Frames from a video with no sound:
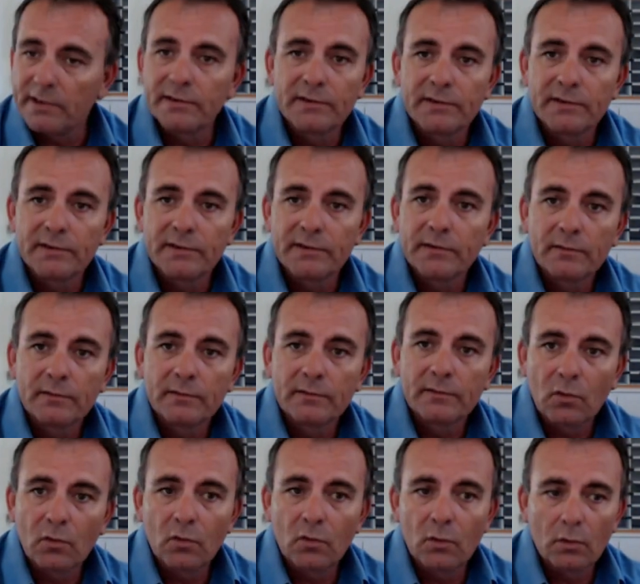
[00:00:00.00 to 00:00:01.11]
trees,
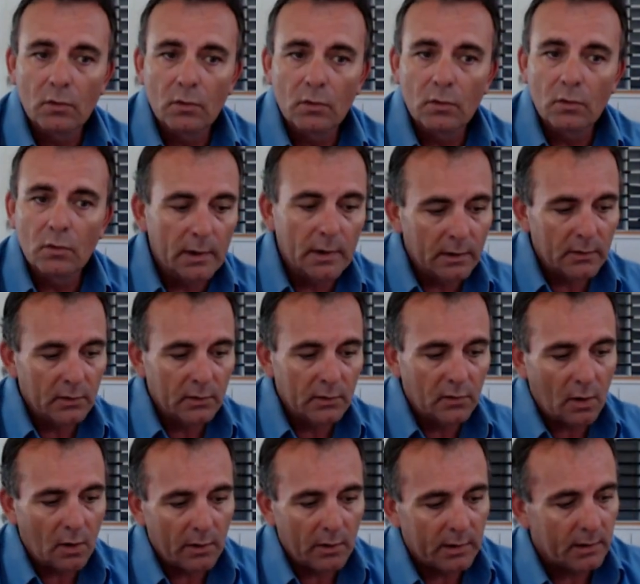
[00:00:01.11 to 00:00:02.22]

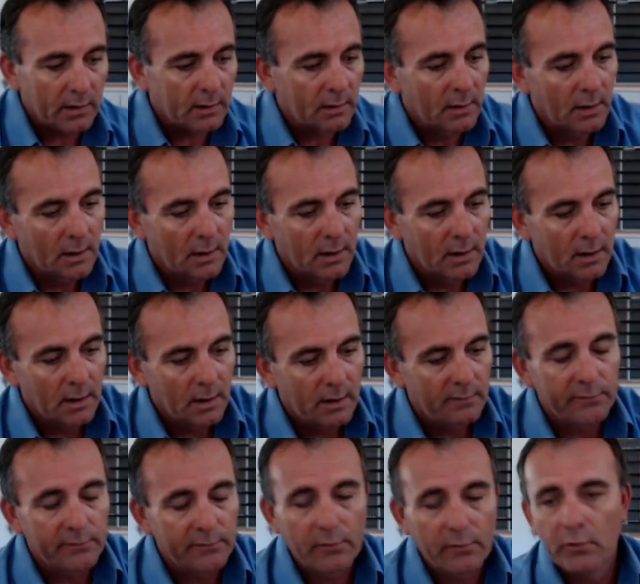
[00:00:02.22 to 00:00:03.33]
or you're growing
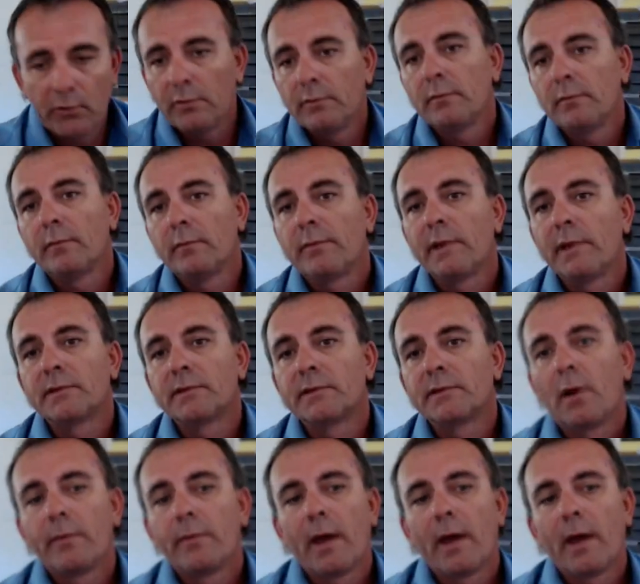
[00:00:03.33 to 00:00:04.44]
fruit
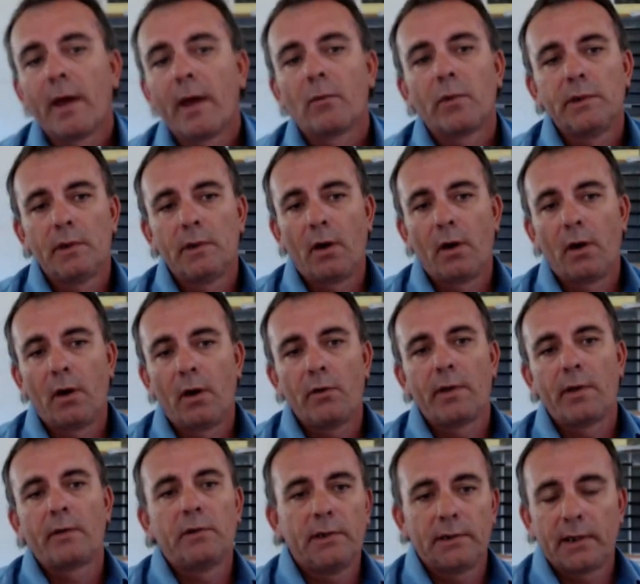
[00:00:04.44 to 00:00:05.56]
and things like that. We
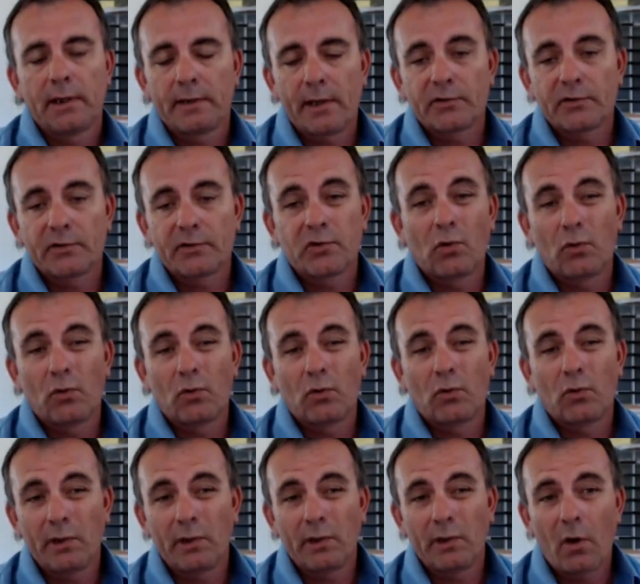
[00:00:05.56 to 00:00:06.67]
know that you need to get that
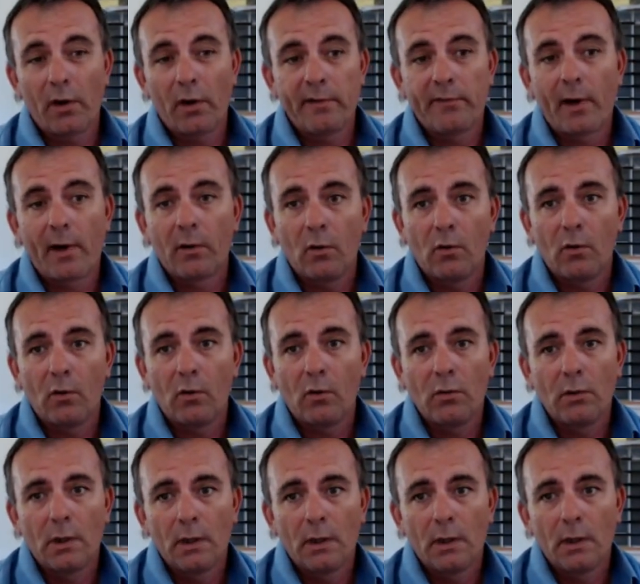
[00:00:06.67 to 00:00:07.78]
soil really highly
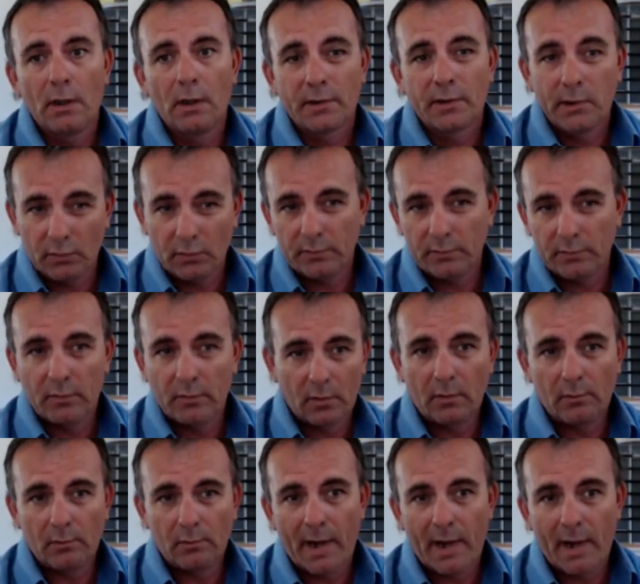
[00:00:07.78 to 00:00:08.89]
fungal, so
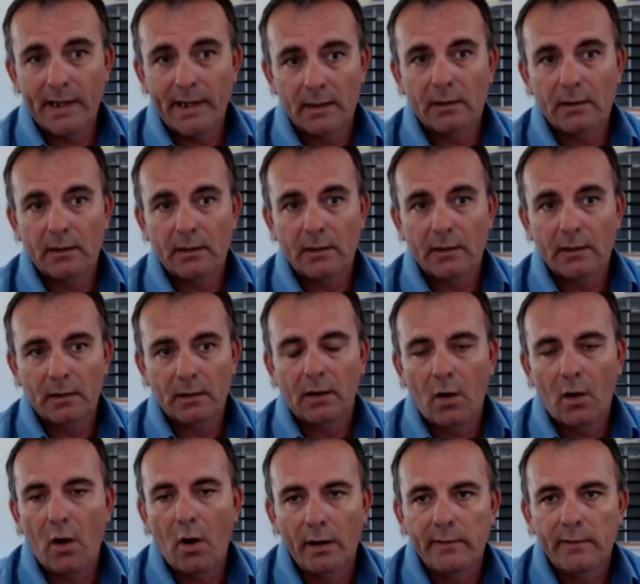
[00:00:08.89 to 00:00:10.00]
you would make
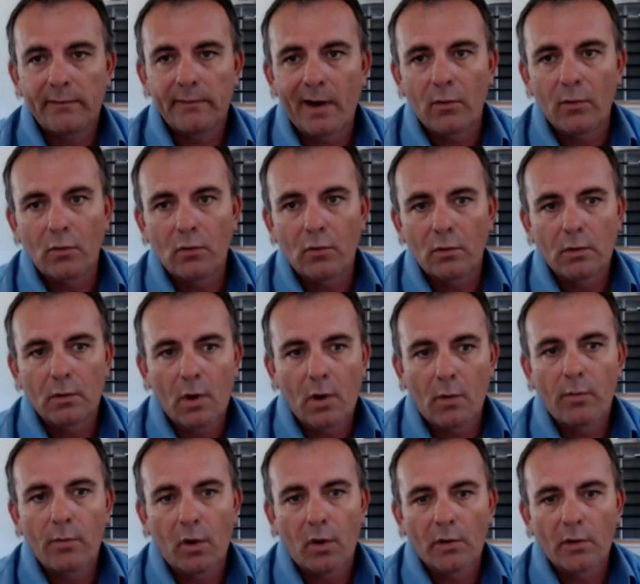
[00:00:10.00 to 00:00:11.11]
a highly fungal
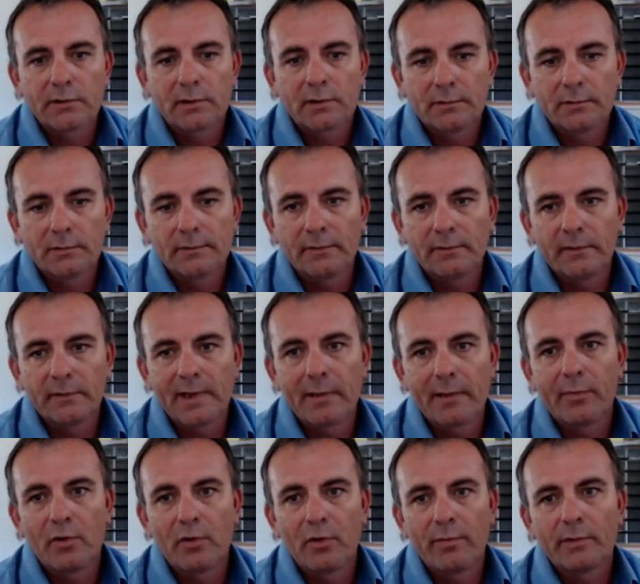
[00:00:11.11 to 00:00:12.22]
compost
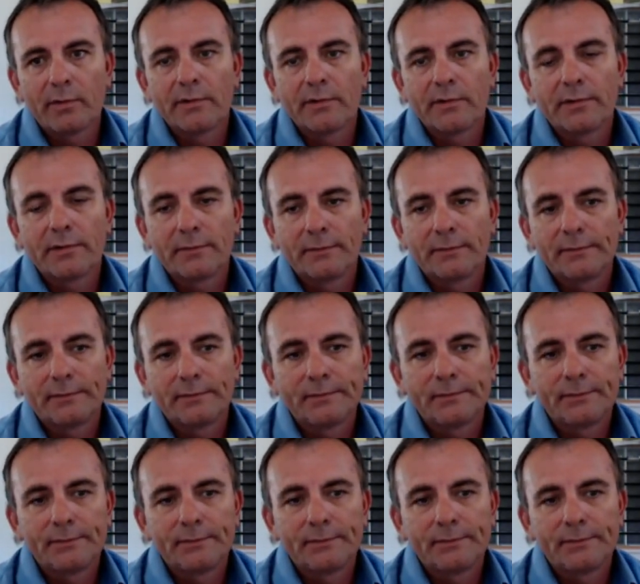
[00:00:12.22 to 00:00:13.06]
for that purpose.